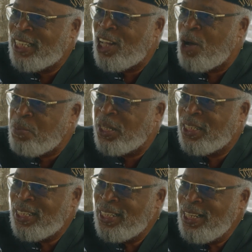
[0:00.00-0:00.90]
That's our
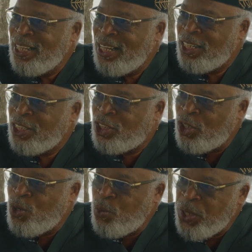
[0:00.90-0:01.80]
mother. And
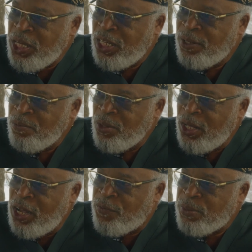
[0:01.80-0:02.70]
until we,
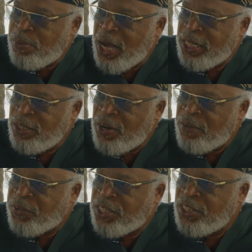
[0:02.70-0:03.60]
everybody of
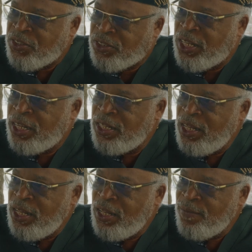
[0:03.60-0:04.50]
African descent,
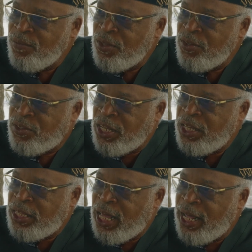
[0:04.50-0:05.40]

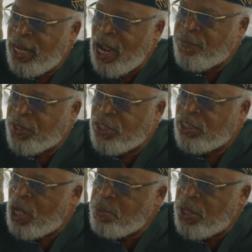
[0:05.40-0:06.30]
say that
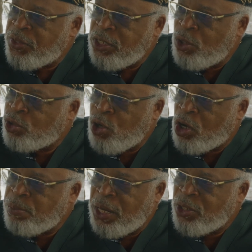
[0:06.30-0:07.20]
Africa's our mother and don't
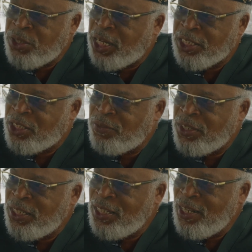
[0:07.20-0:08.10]
talk about her
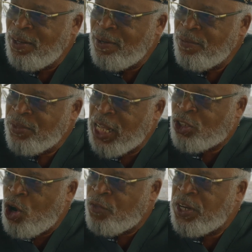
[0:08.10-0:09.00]
negatively,
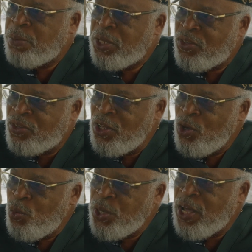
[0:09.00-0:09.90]
that's off limits.
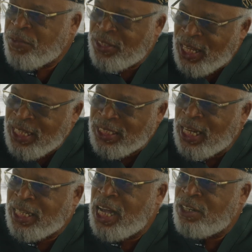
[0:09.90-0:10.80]
We have to take
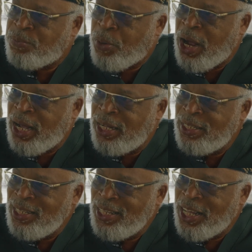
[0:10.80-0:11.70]
that kind of
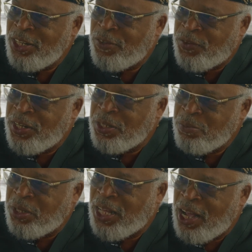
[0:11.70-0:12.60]
pride in
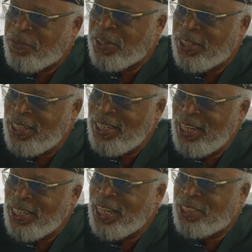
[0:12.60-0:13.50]
defending Mother Africa,
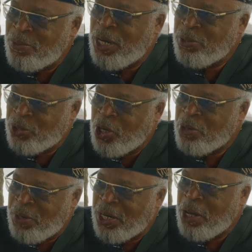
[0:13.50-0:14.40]
like somebody was
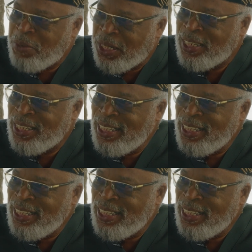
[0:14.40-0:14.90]
talking about our mother.